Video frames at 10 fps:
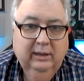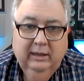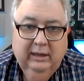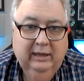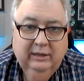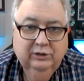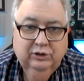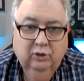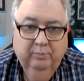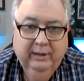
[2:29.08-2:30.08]
he is
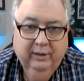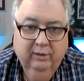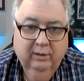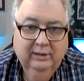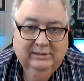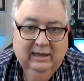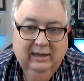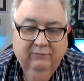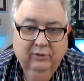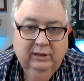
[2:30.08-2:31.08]
no better. It's time
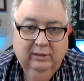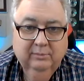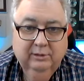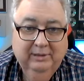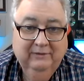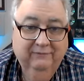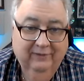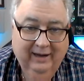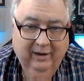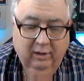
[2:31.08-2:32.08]
for him to be
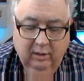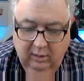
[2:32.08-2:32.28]
fired.